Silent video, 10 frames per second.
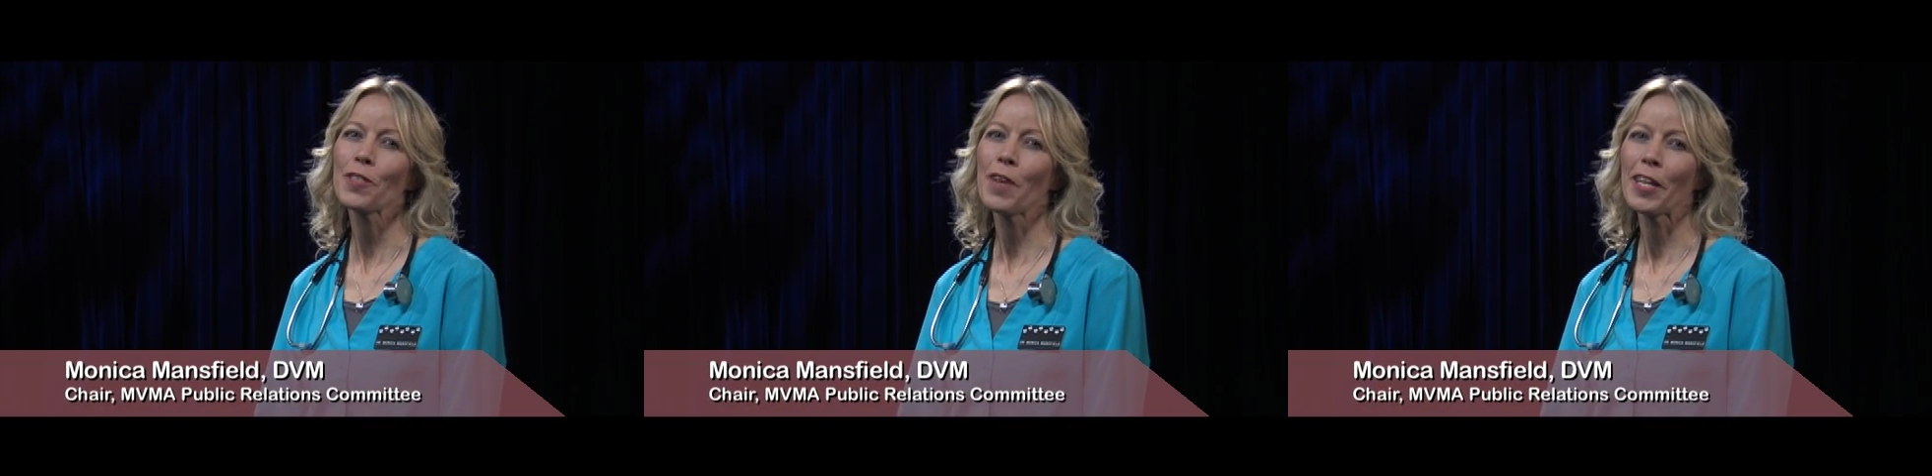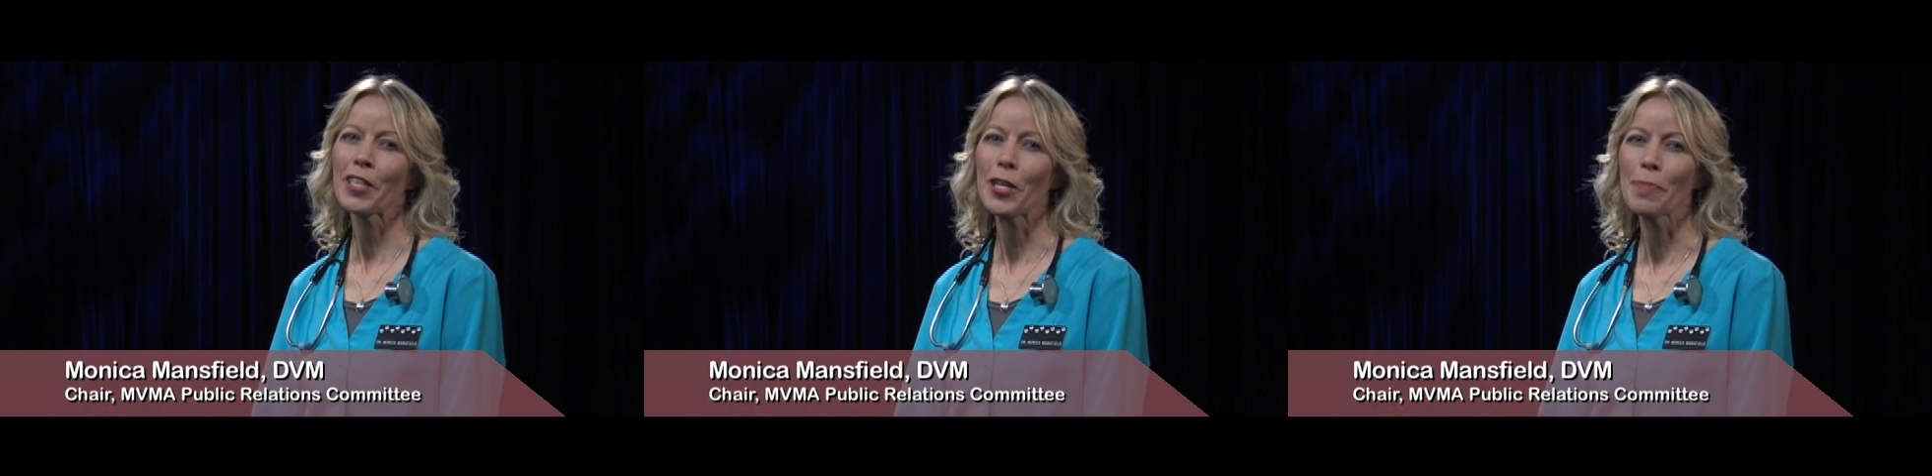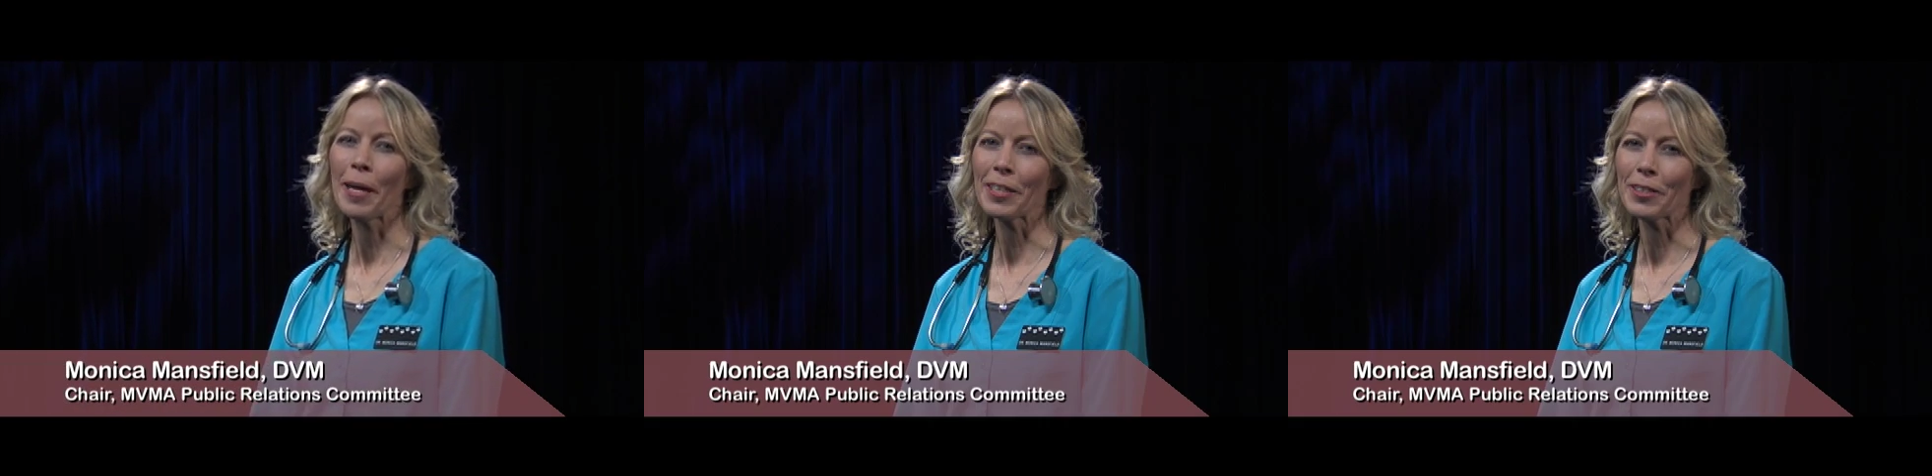Veterinary
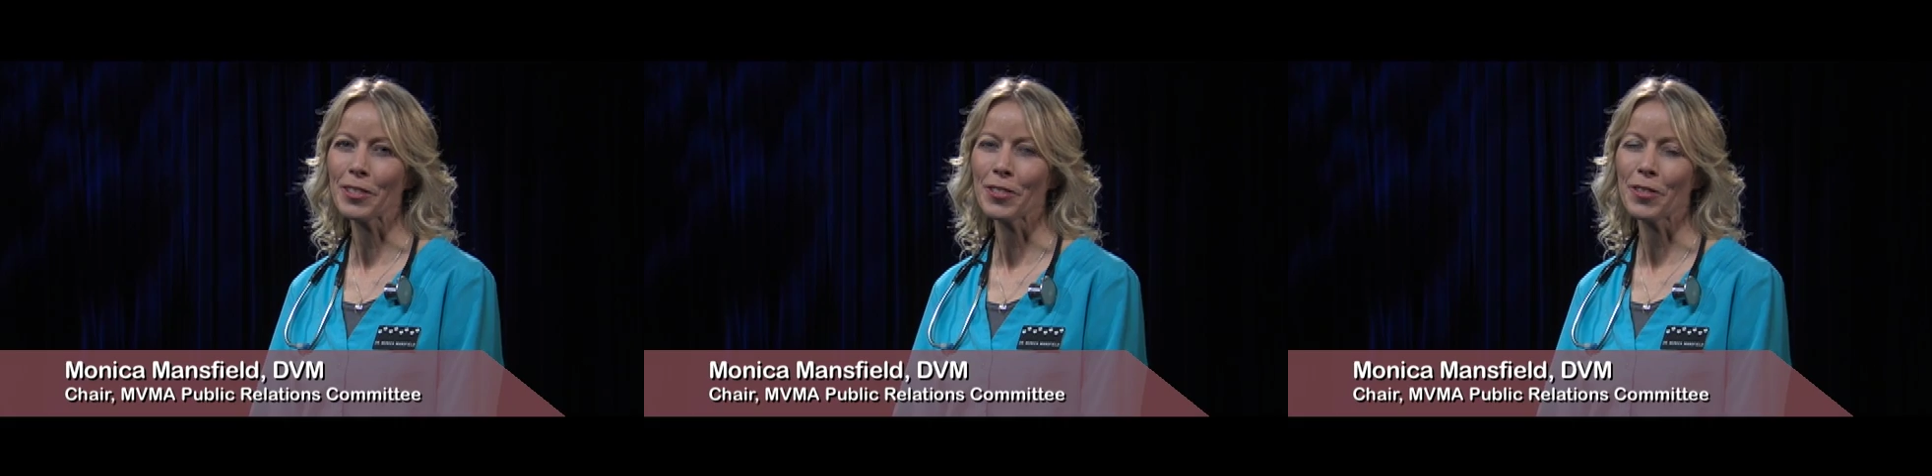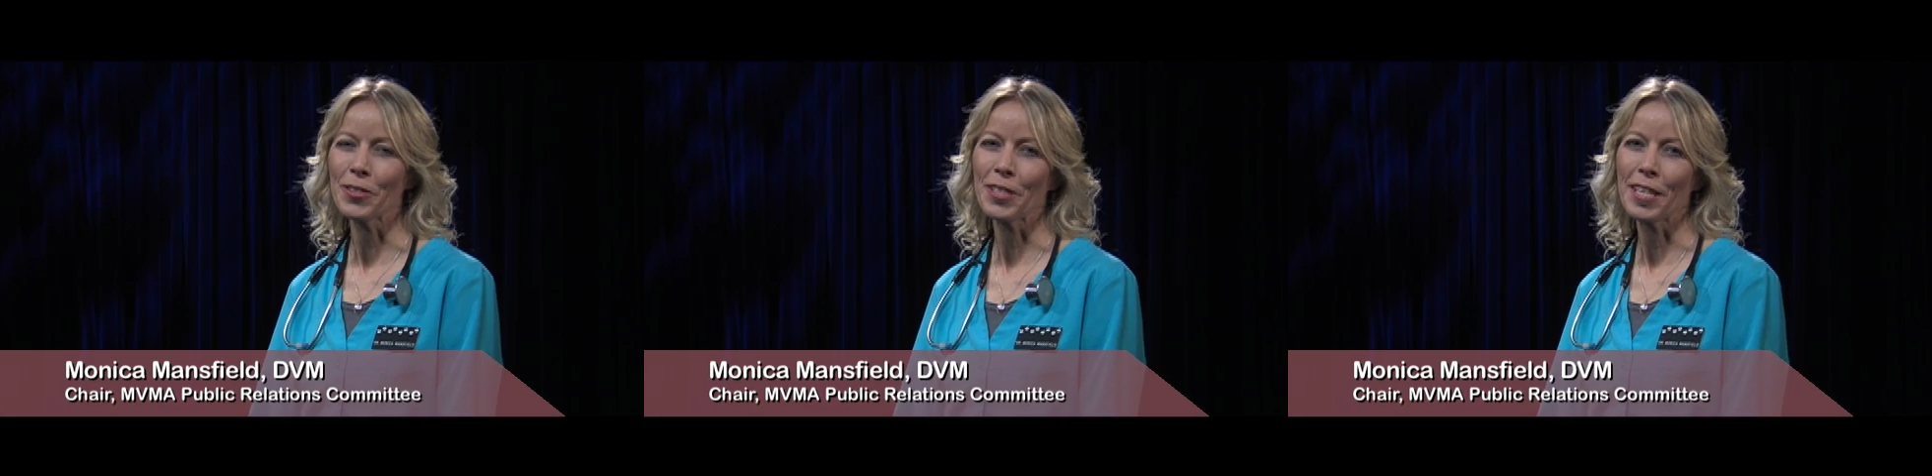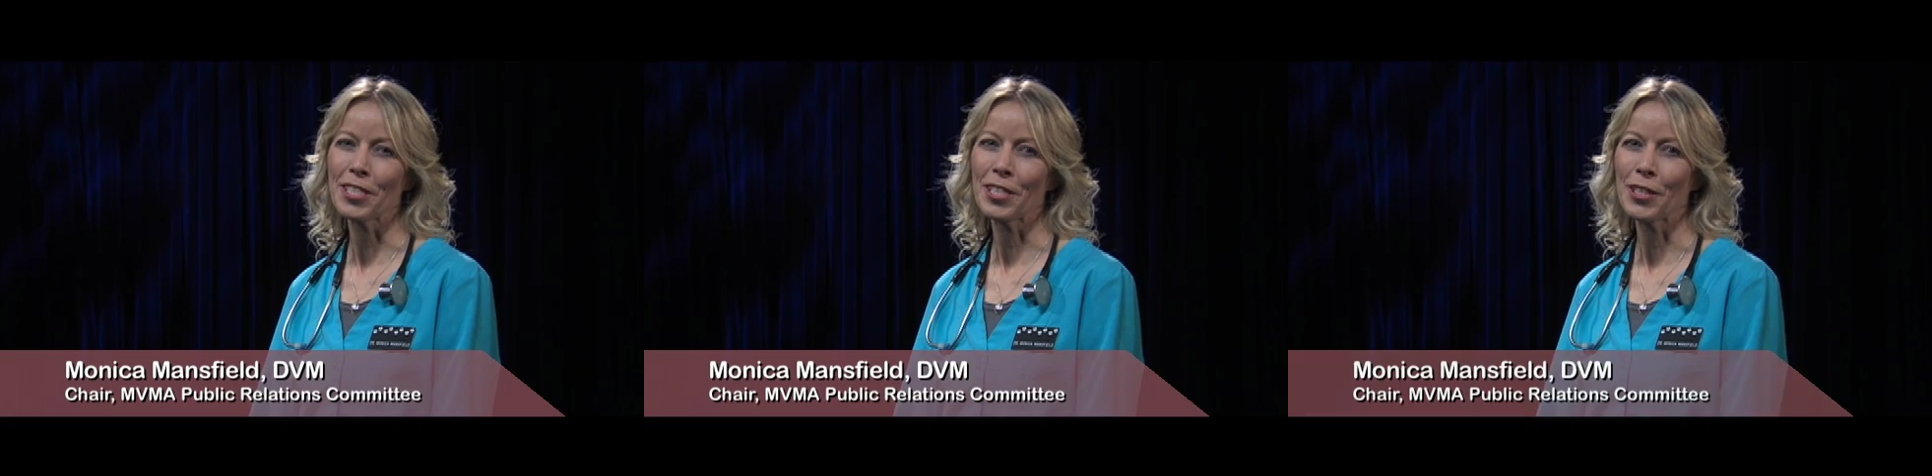Medical
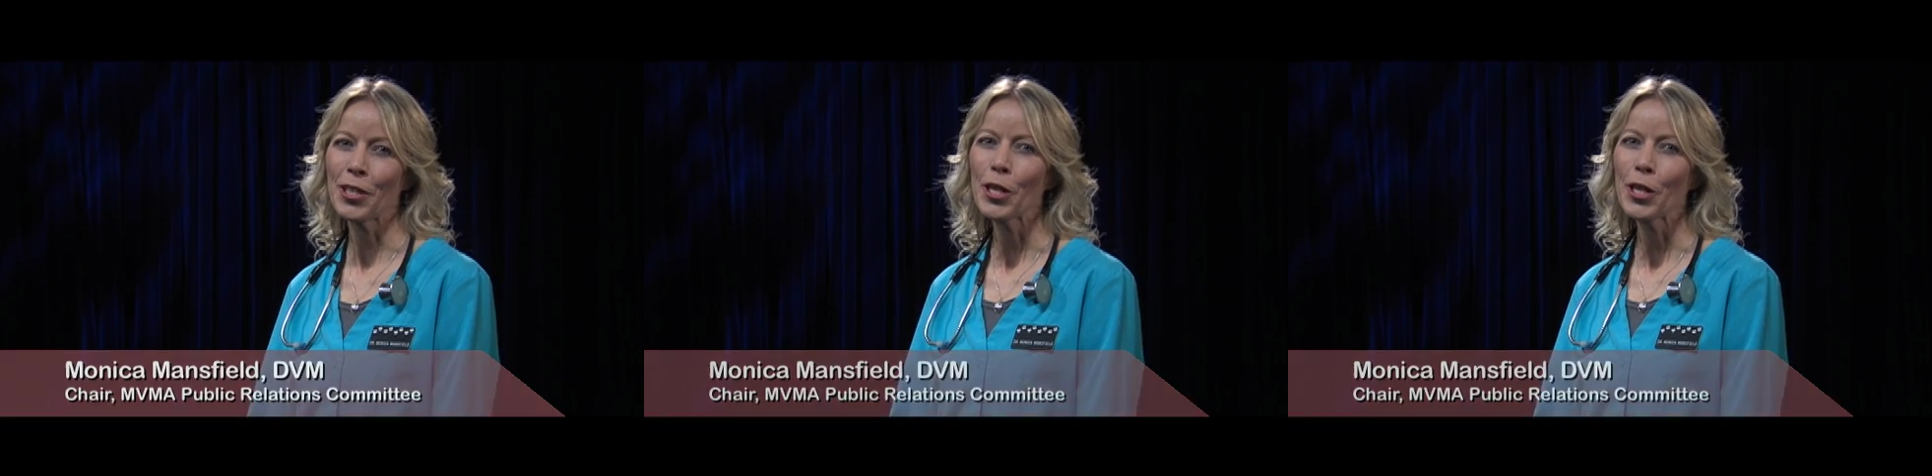Association,